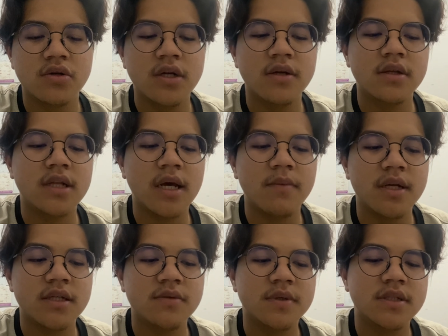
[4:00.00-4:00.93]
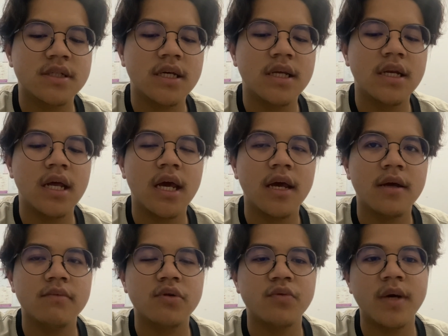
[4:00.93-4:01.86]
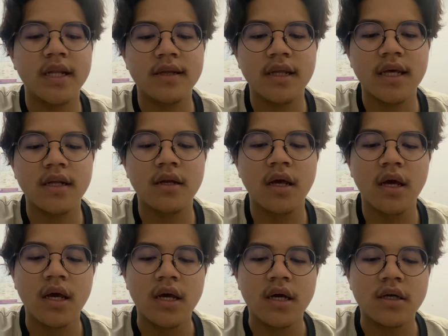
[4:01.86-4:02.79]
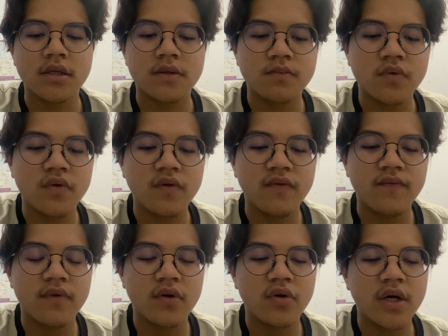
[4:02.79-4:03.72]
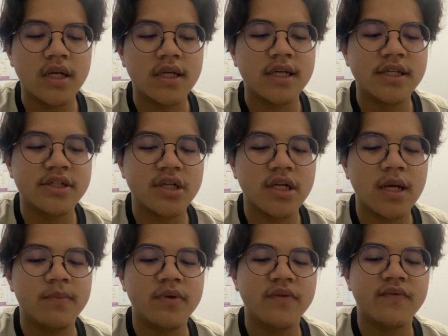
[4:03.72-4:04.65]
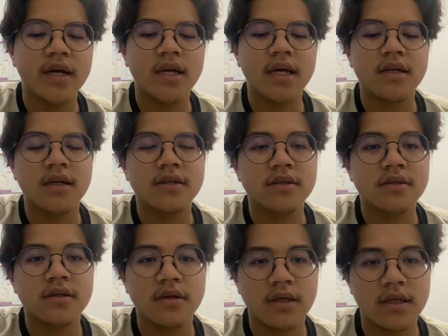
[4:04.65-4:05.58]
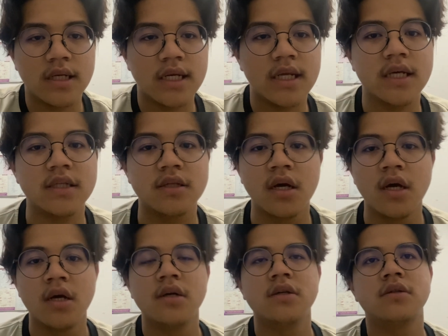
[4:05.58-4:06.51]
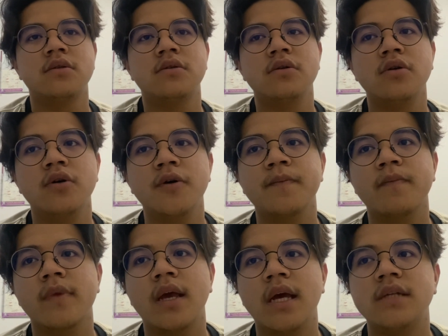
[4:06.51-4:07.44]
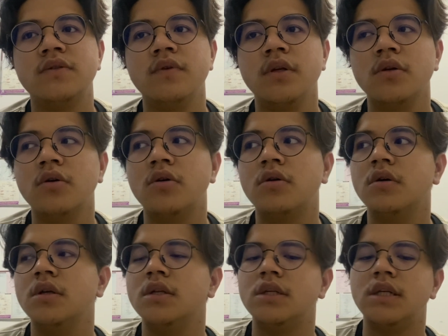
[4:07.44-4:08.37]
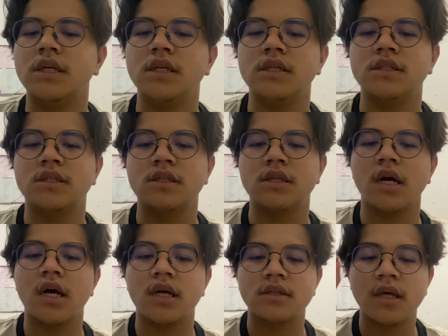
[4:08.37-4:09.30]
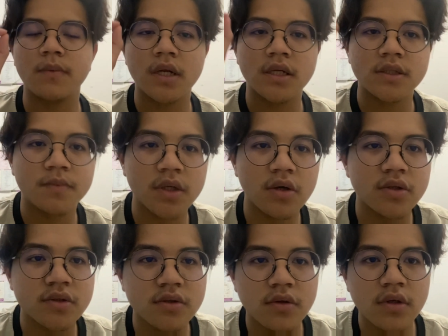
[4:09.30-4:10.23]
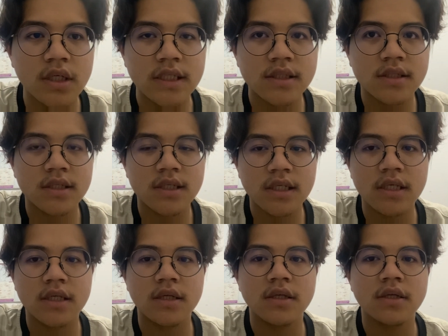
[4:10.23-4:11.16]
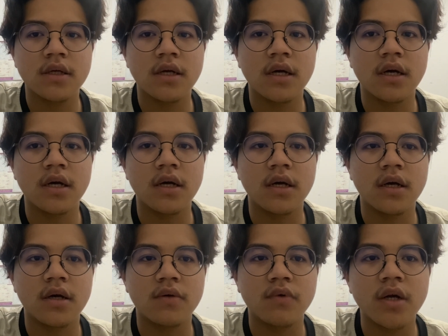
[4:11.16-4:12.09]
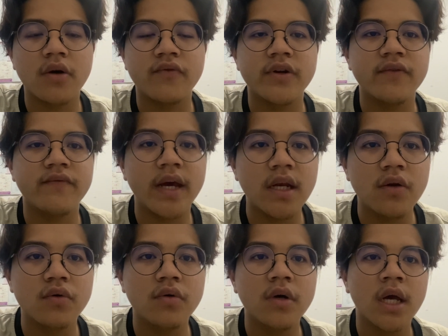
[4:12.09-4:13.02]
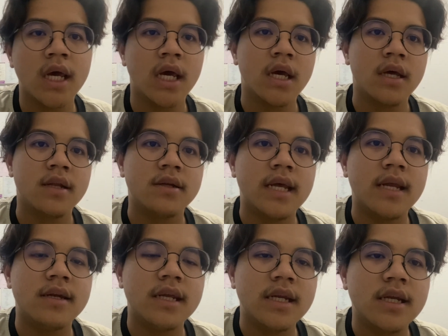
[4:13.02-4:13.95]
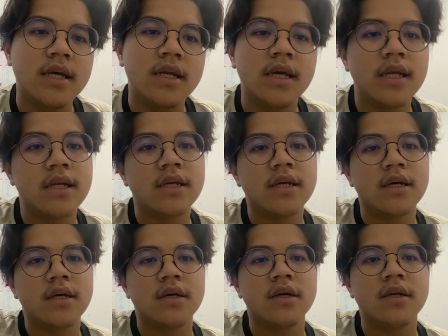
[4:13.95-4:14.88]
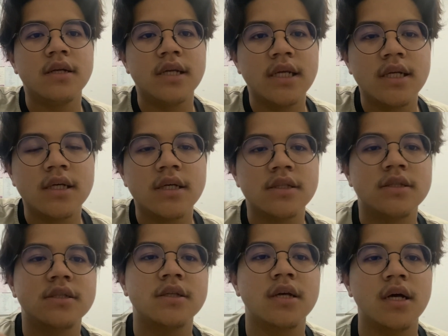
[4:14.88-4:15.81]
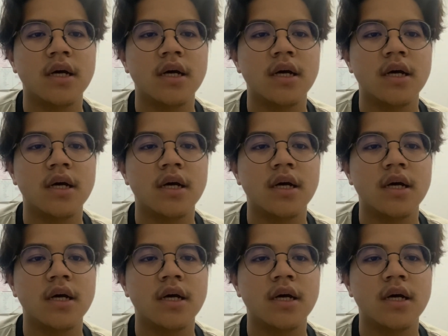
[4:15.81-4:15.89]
the time management skill help to maintain a smooth flow in the kitchen and prevent unnecessary delays. So as we know, this time management also is the one of the value that needed in the leaders